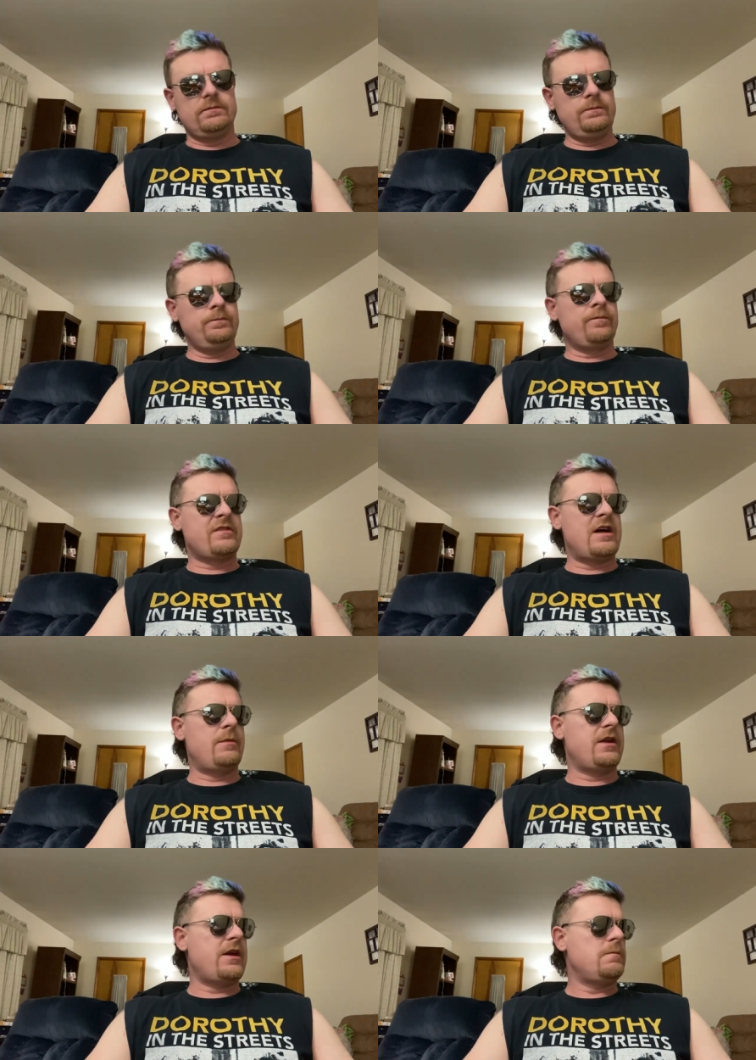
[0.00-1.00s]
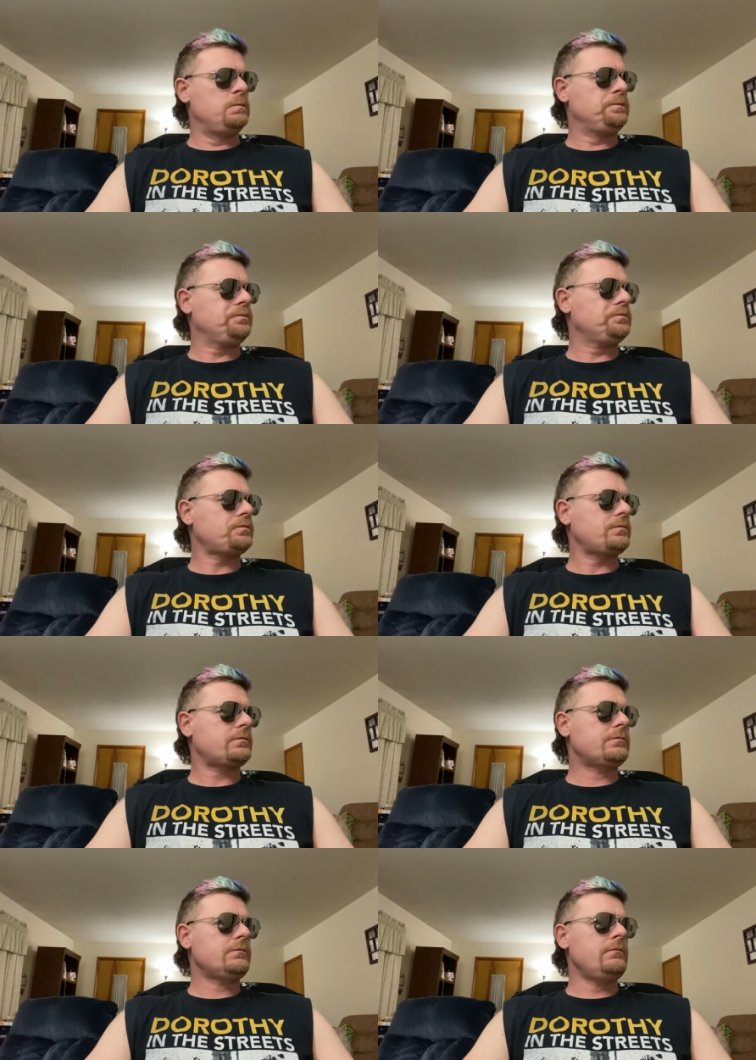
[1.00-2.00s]
it's not Monday,
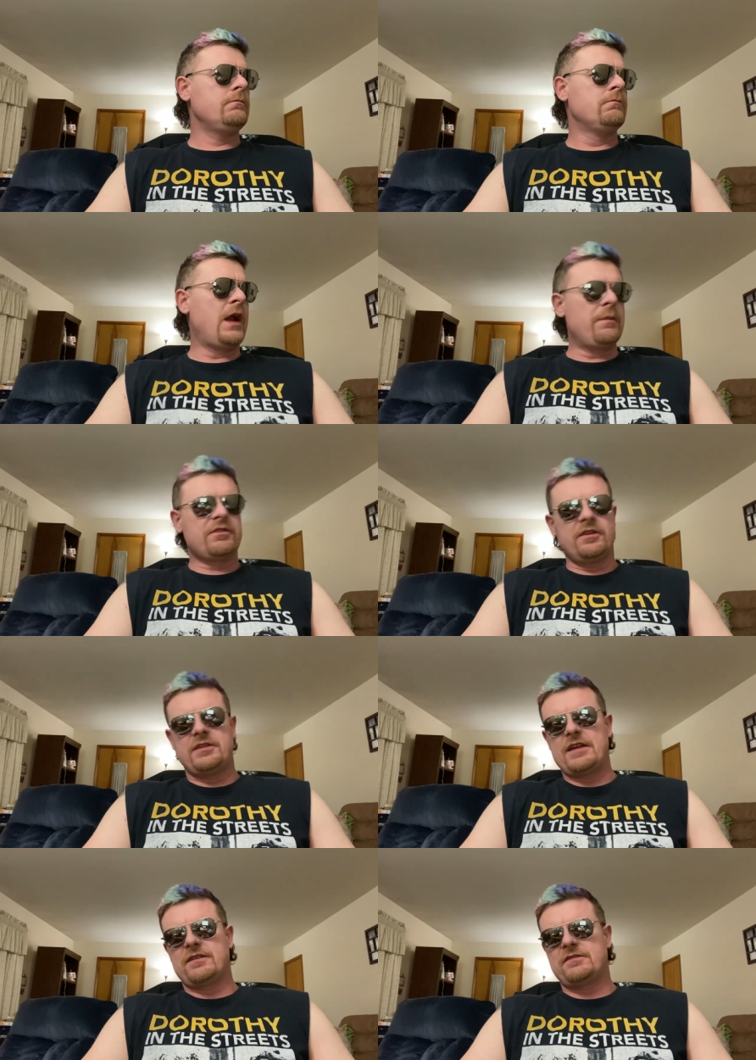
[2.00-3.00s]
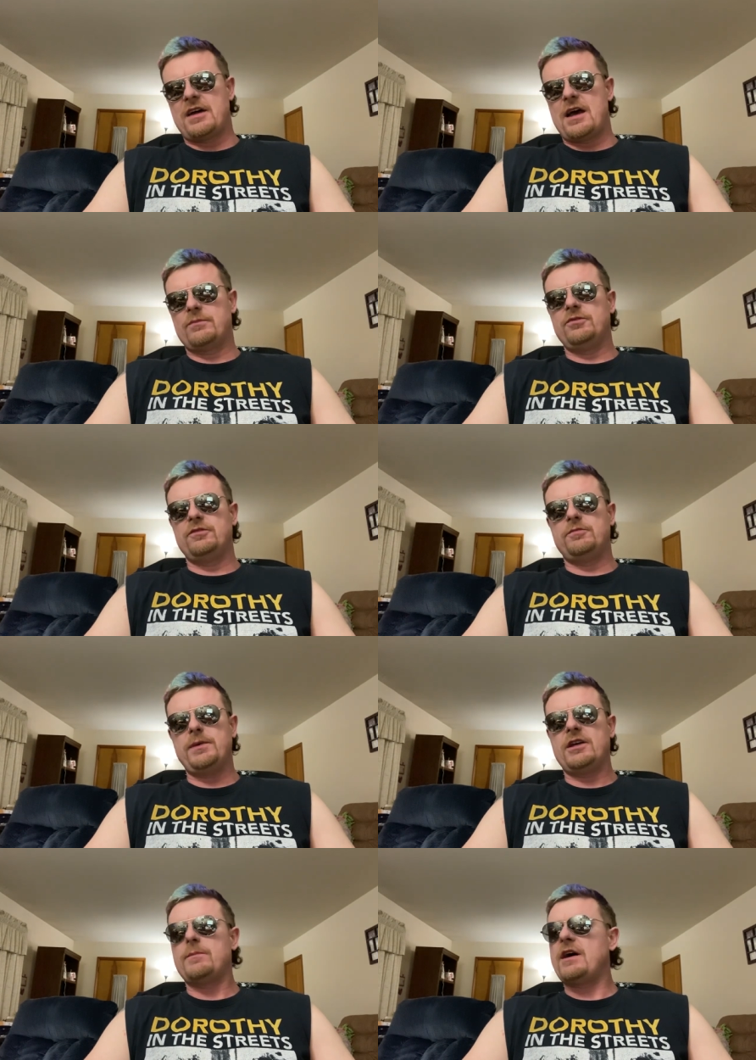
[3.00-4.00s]
but I'm just going to take this time to
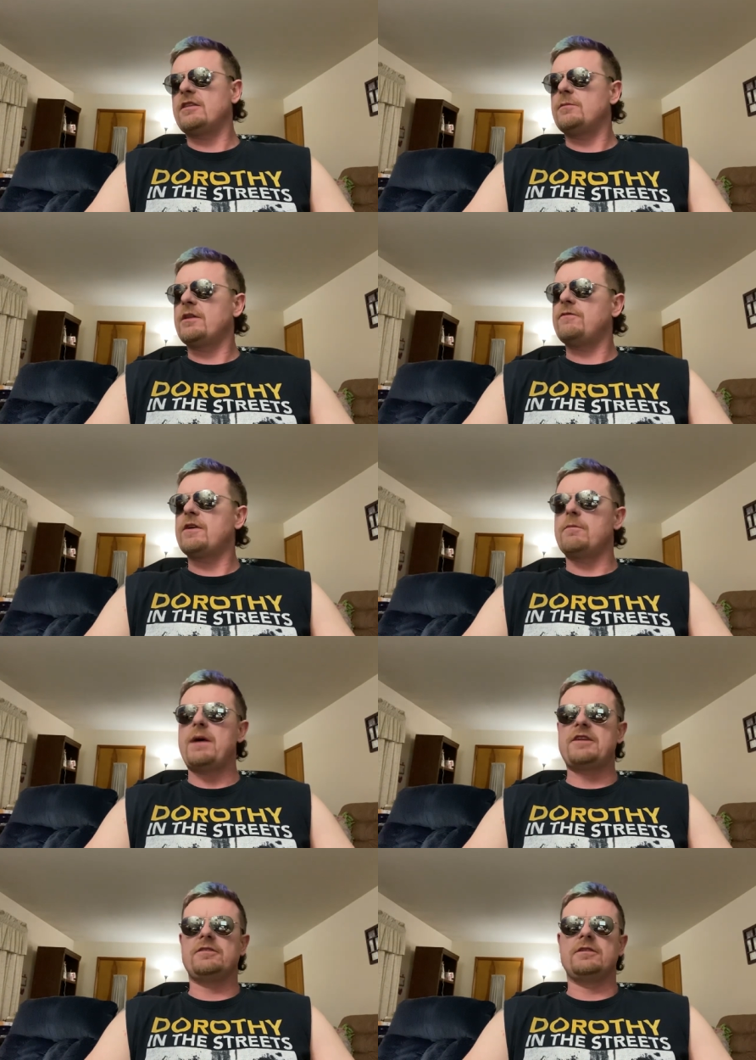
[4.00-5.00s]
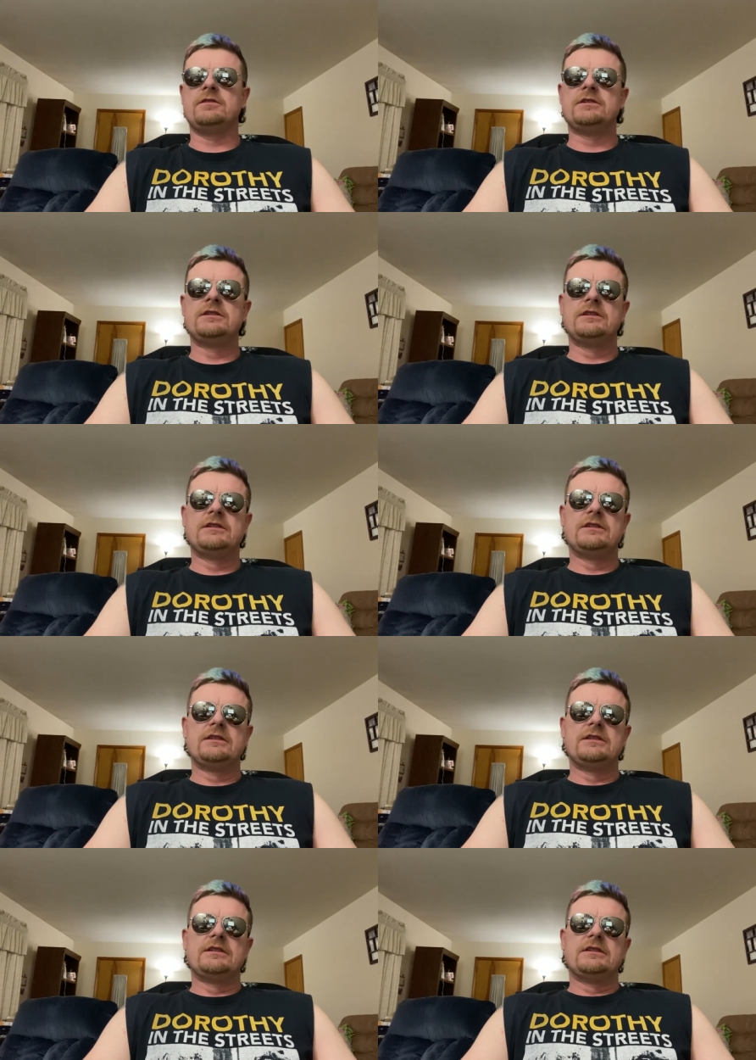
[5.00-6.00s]
speak about The Motherfucking Bachelor,
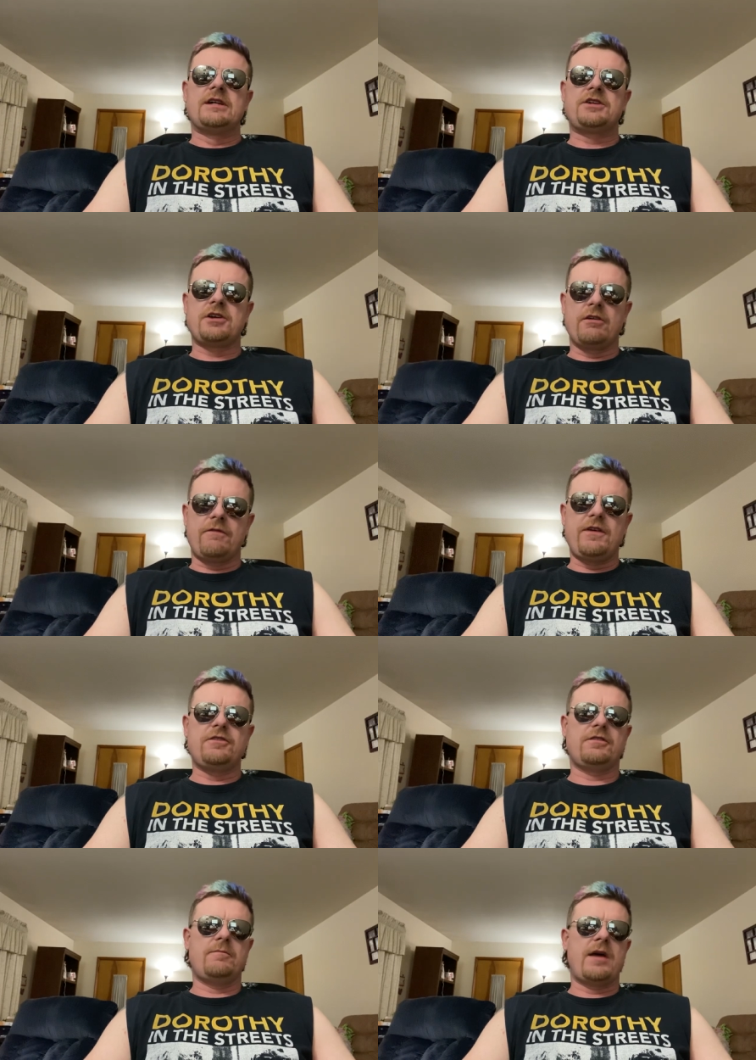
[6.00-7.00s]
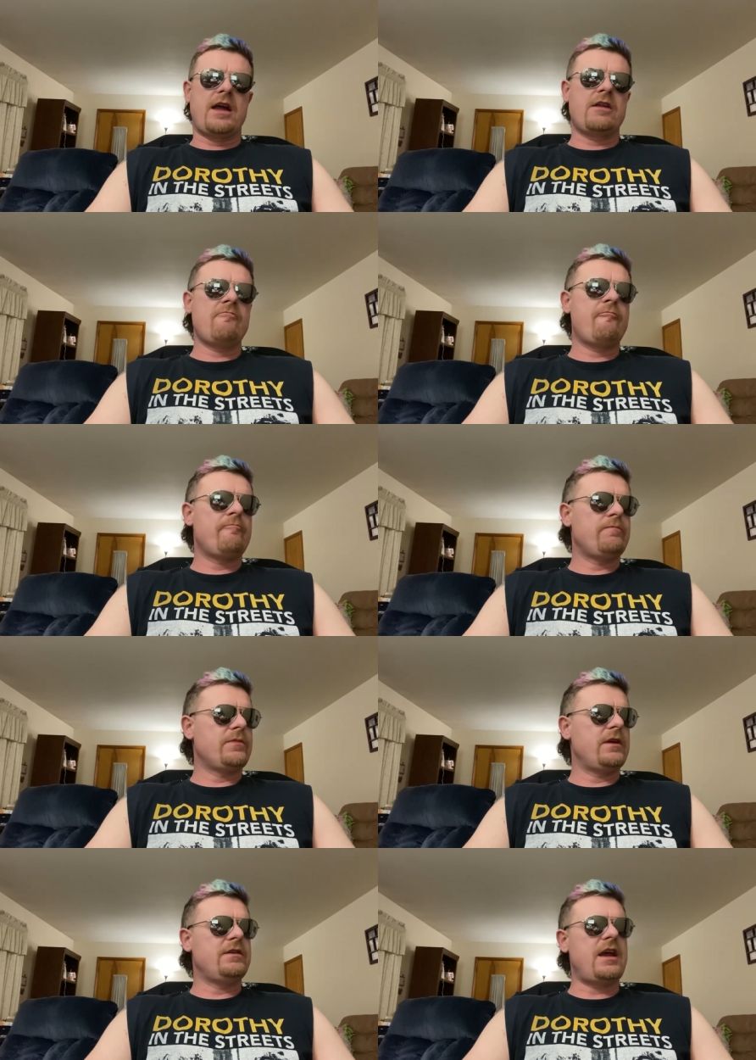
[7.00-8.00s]
a show that features a man
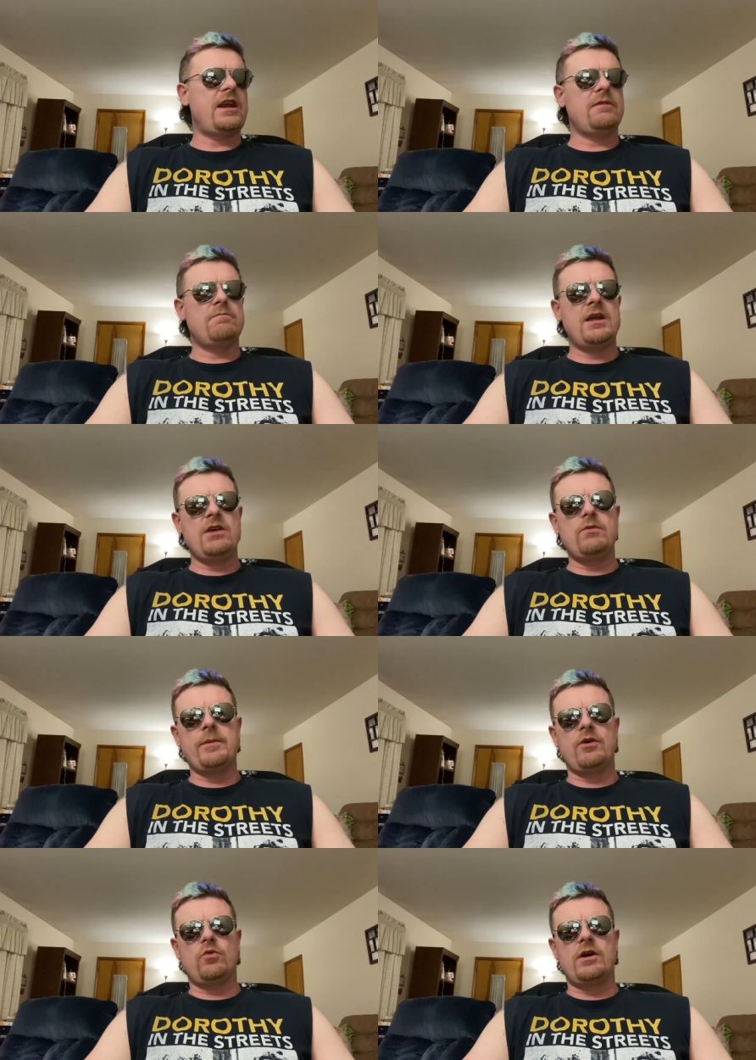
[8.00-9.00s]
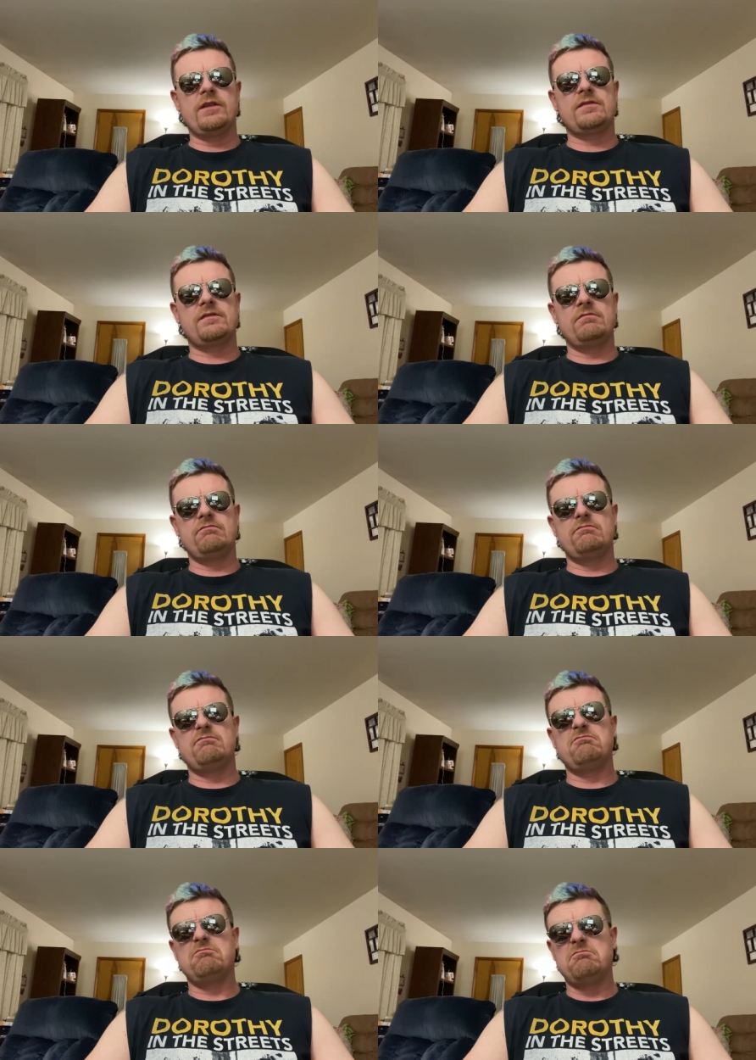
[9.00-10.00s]
dating many women at once,
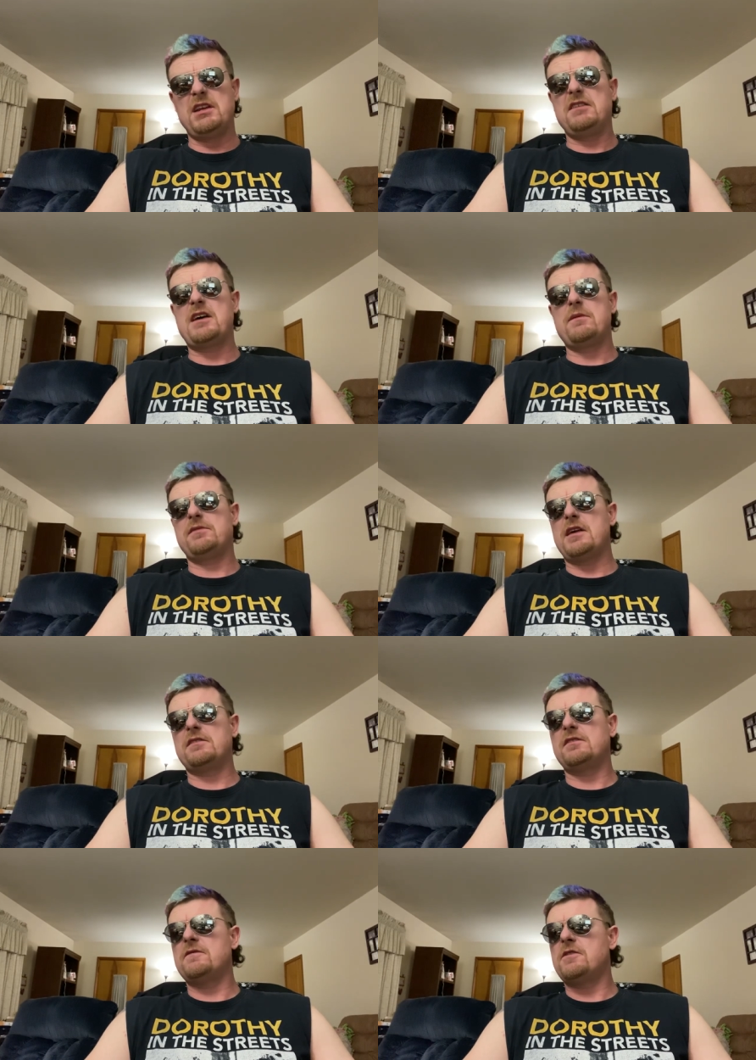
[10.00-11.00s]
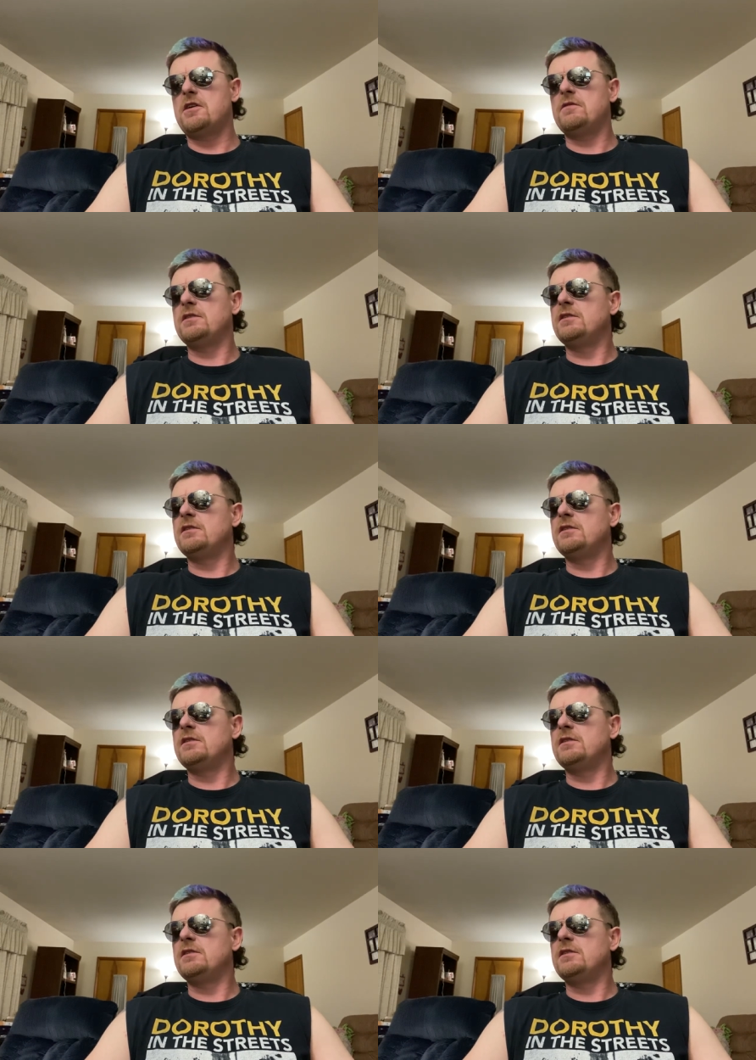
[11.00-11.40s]
many times sex is involved,